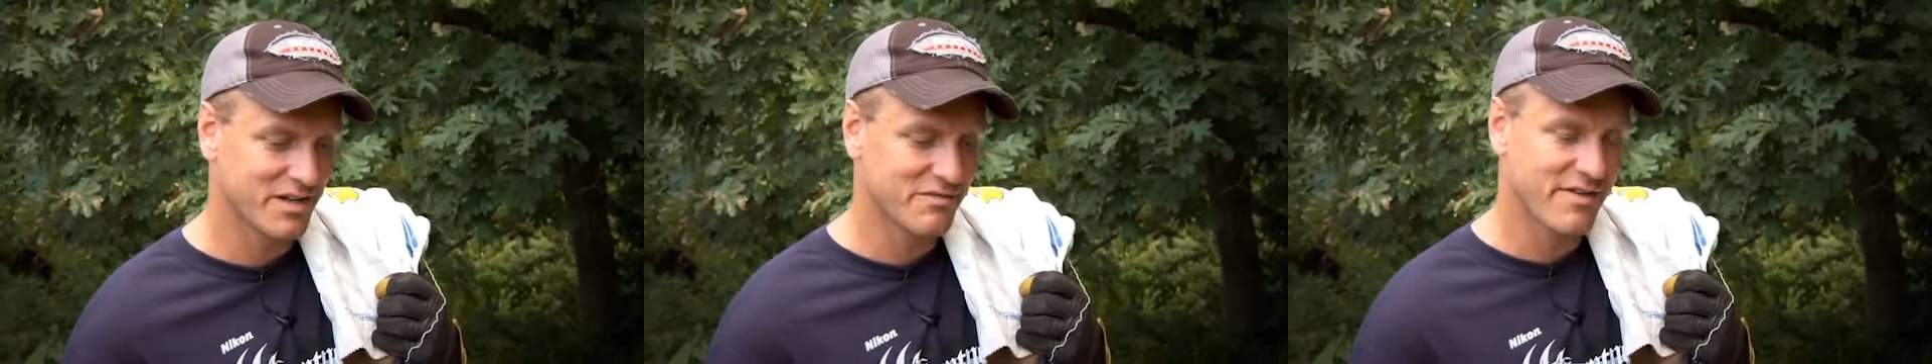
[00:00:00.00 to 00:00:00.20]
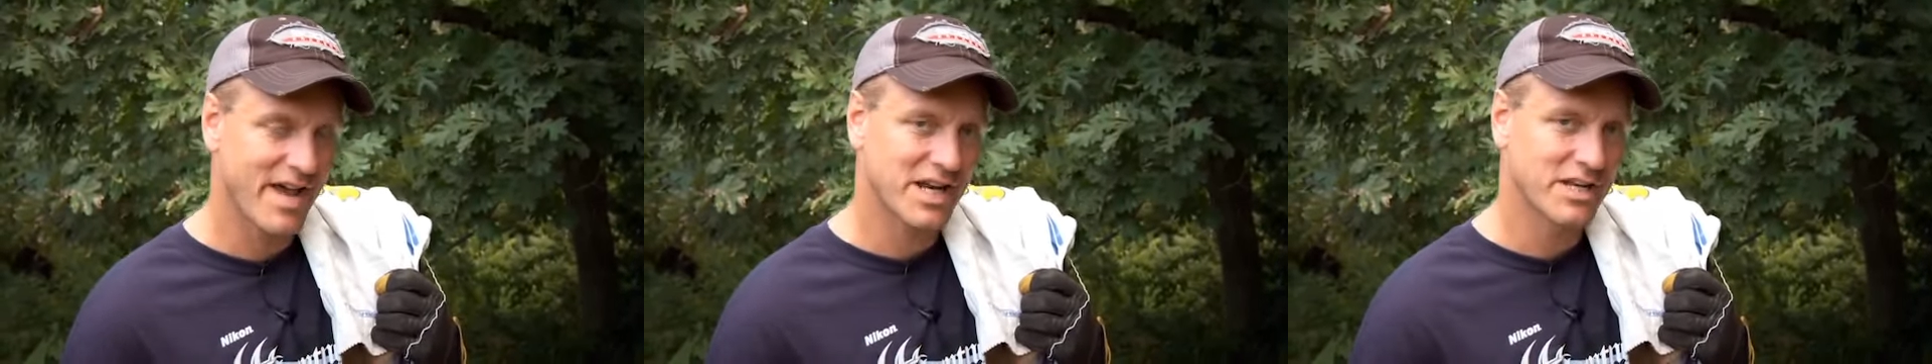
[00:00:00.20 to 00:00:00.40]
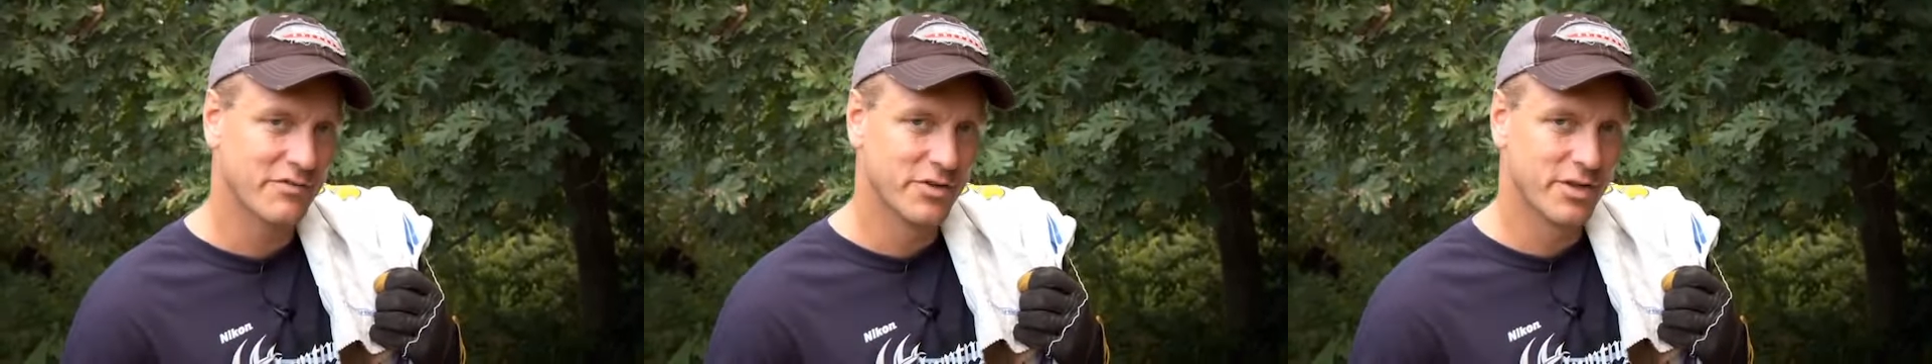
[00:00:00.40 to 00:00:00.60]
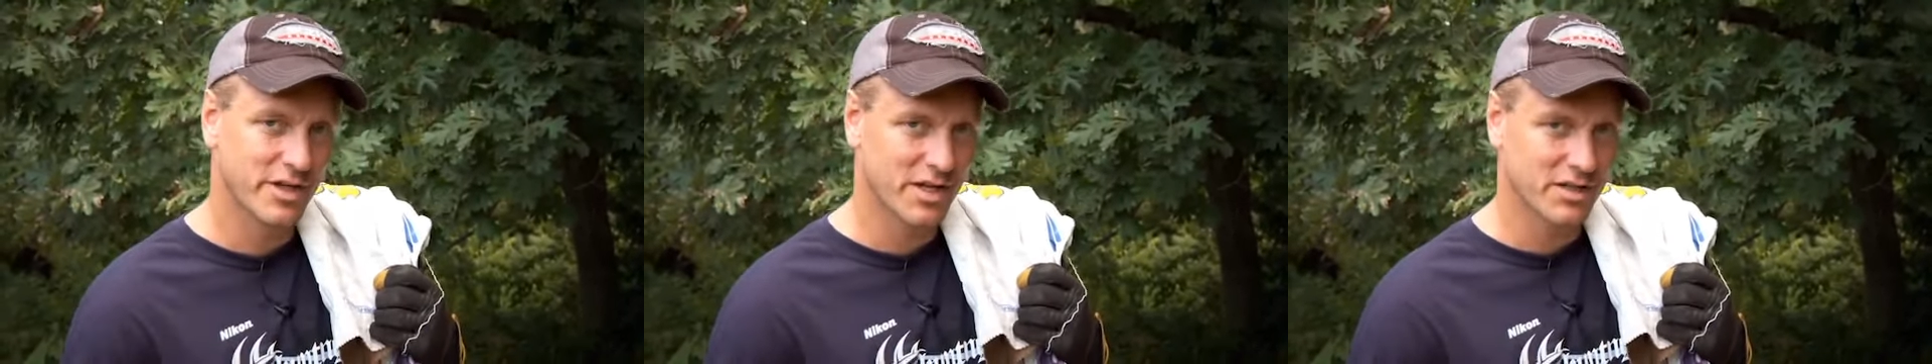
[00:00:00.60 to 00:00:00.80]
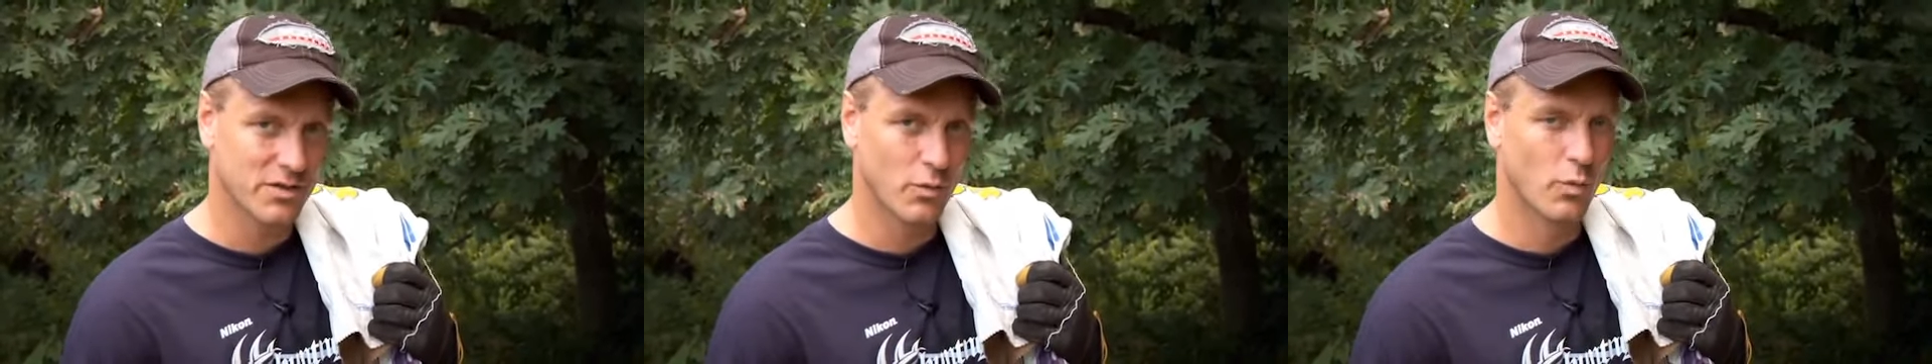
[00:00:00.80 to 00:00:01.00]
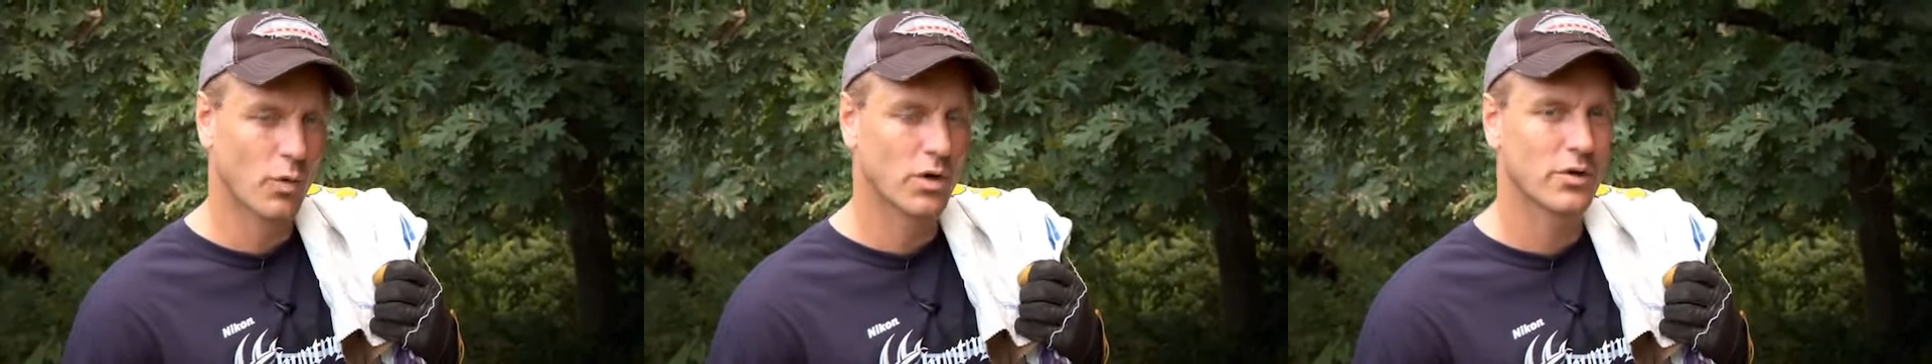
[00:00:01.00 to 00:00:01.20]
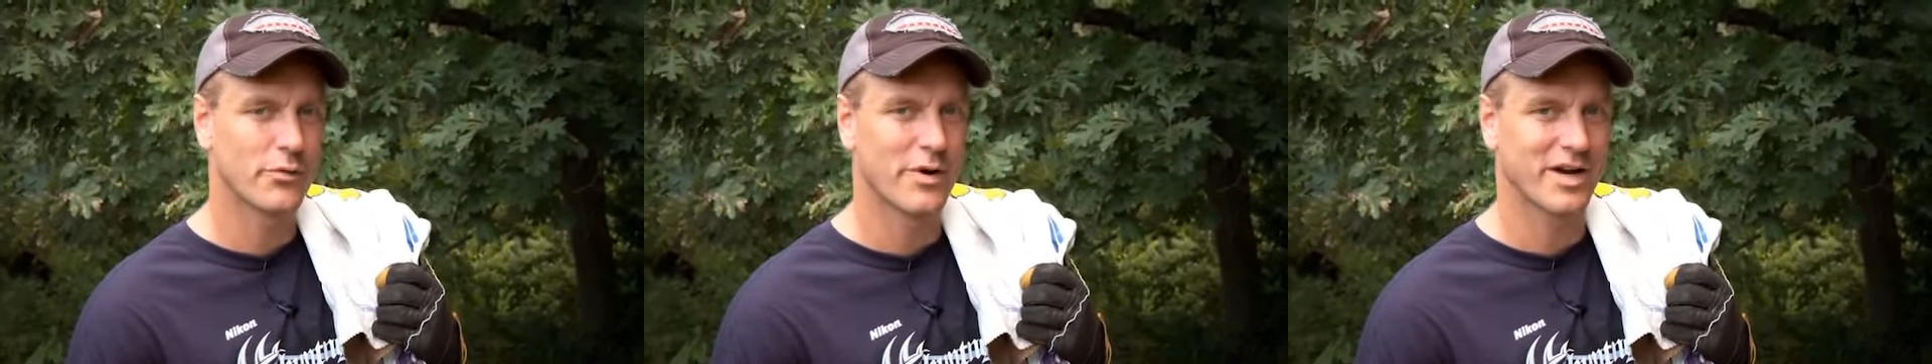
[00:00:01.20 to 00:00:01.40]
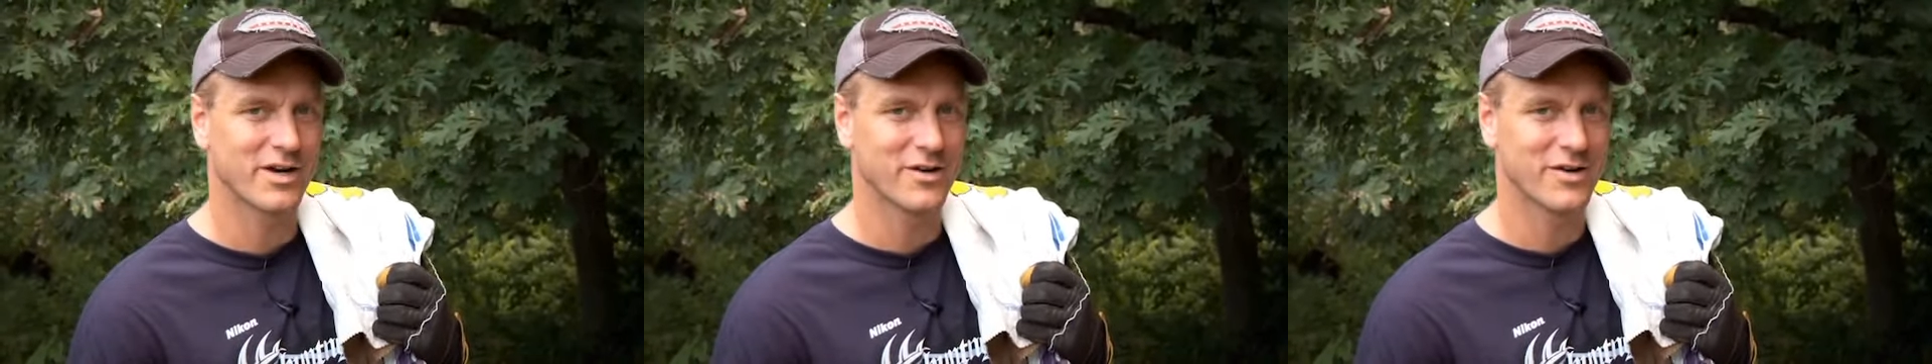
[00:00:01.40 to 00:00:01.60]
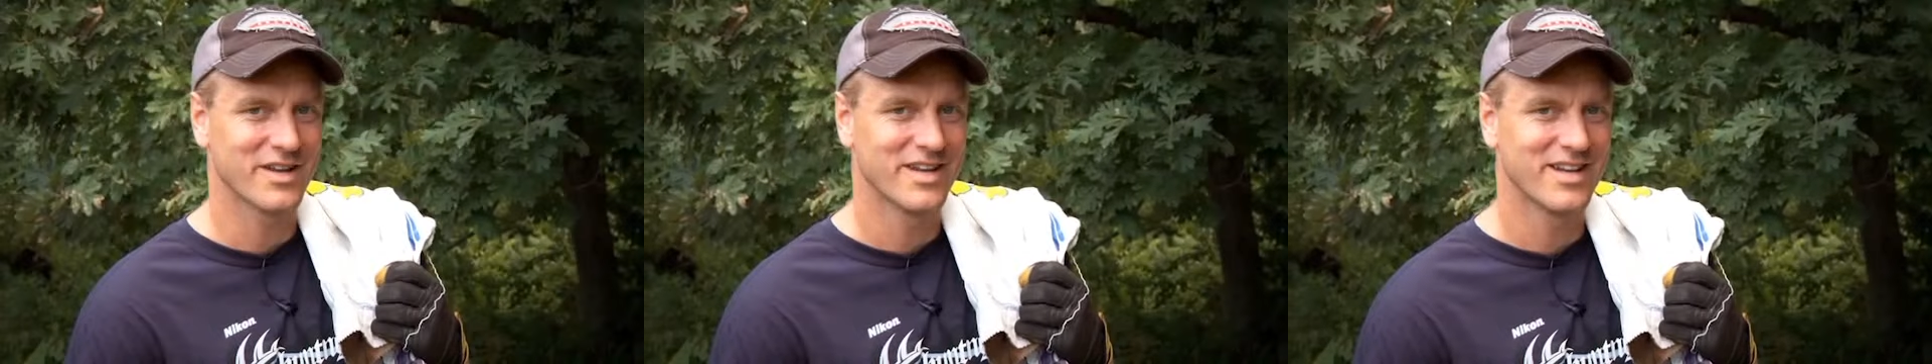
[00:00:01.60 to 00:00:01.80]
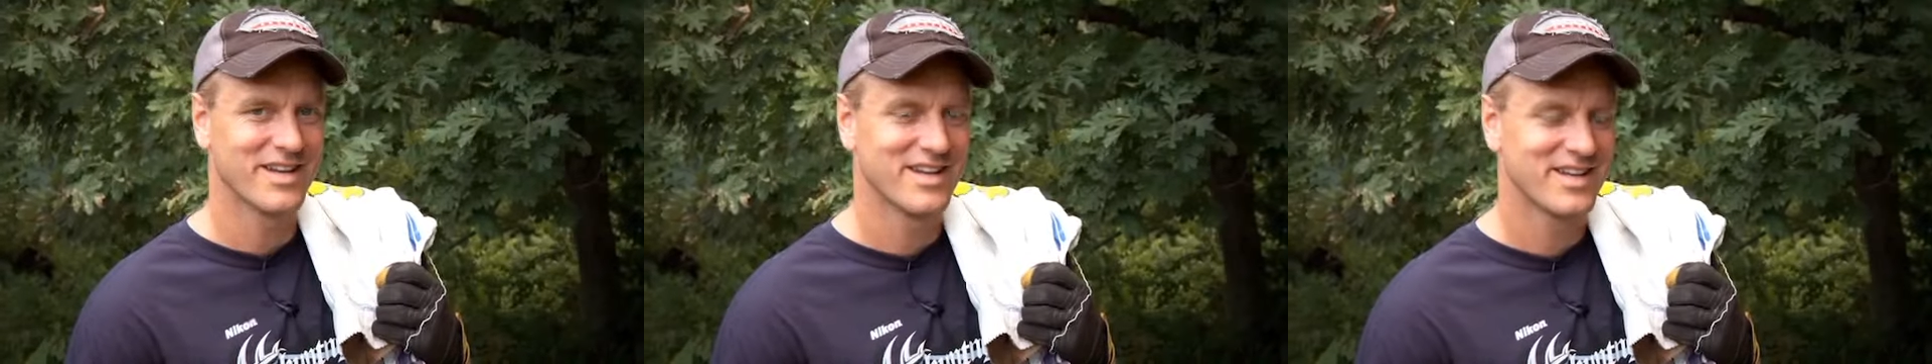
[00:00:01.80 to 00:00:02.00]
in fact, if you look at the world record,
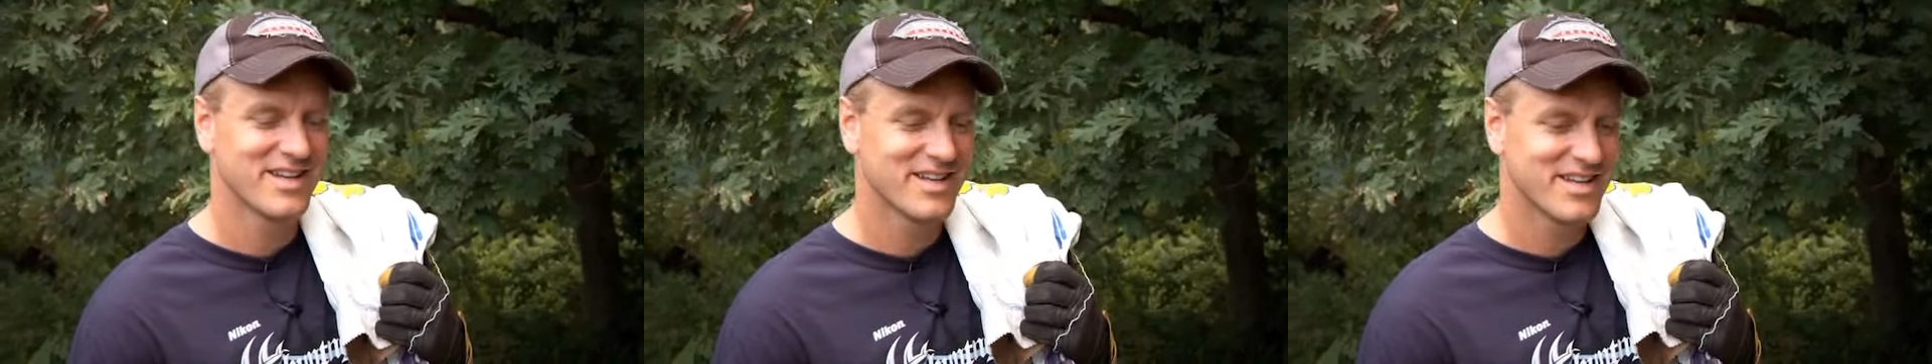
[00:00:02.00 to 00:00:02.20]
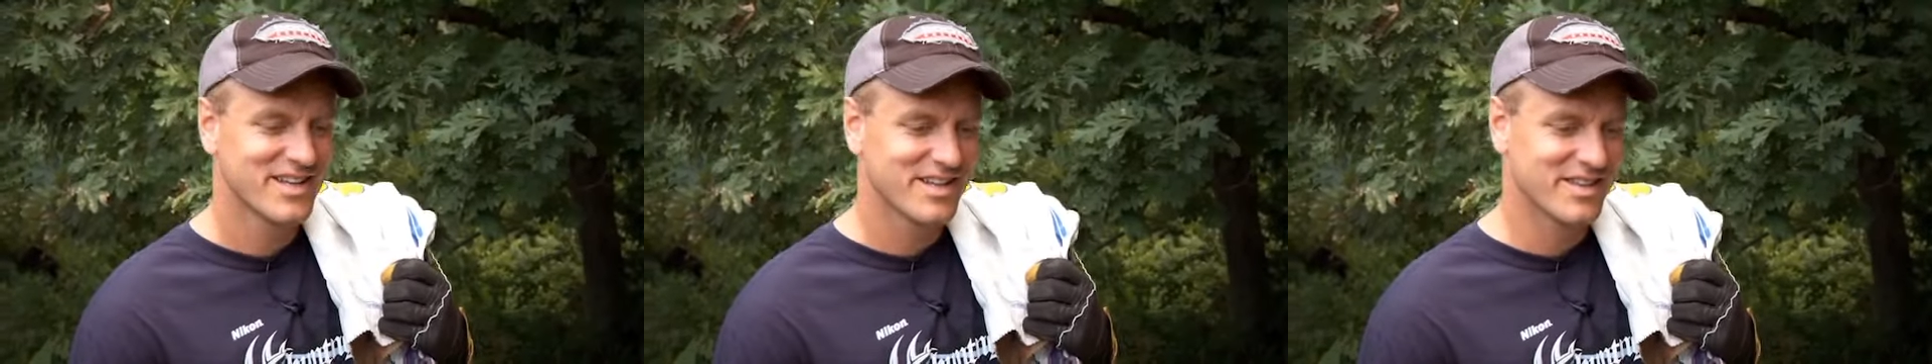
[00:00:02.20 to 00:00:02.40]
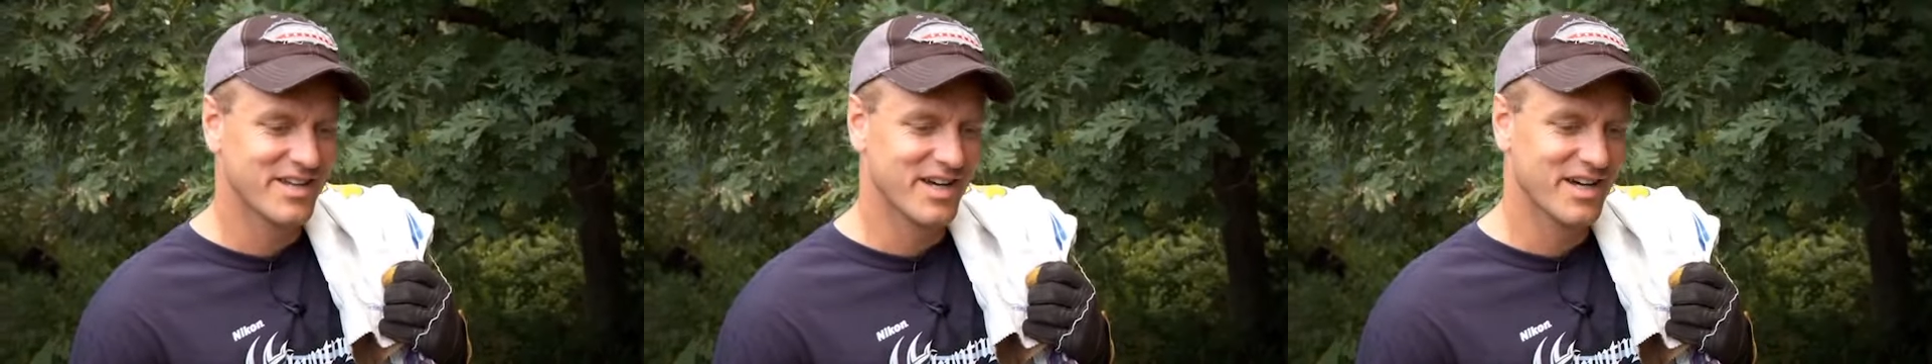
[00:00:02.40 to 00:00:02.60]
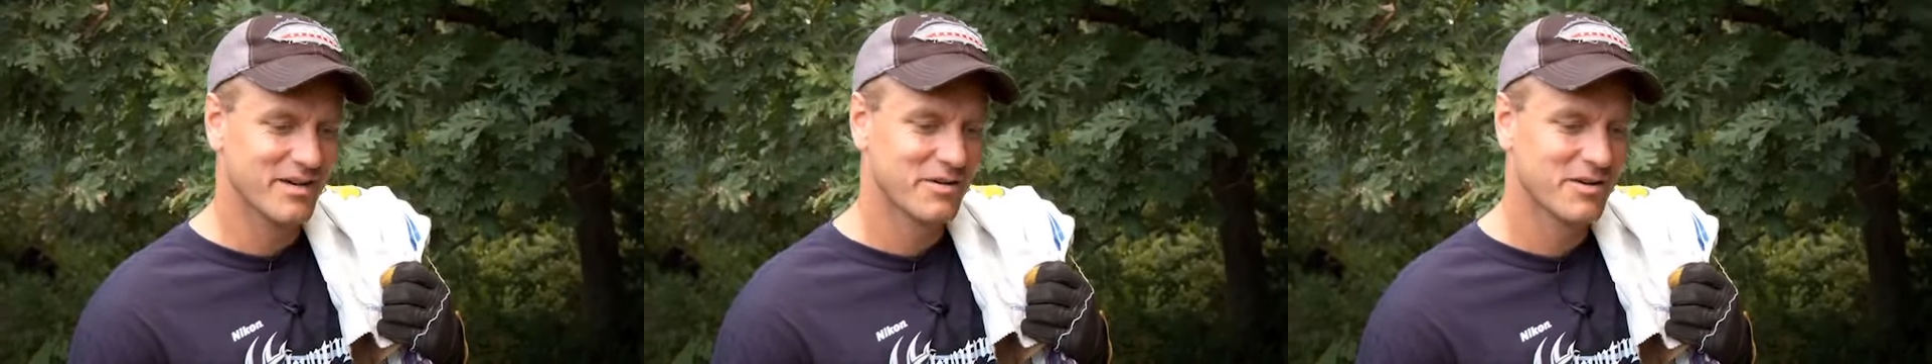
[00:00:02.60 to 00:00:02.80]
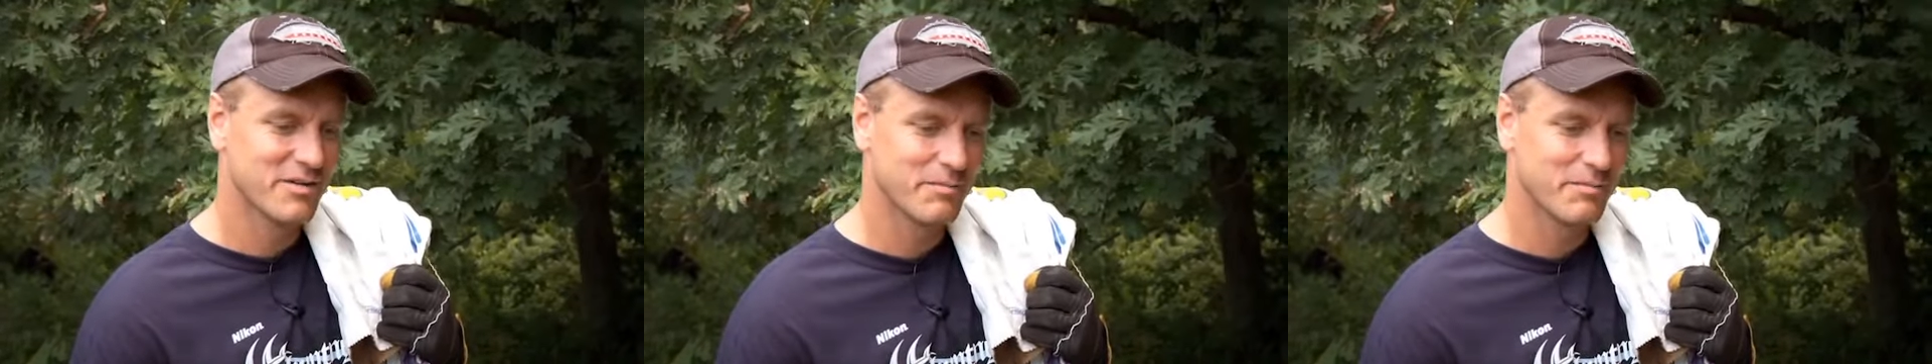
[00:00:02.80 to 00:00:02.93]
the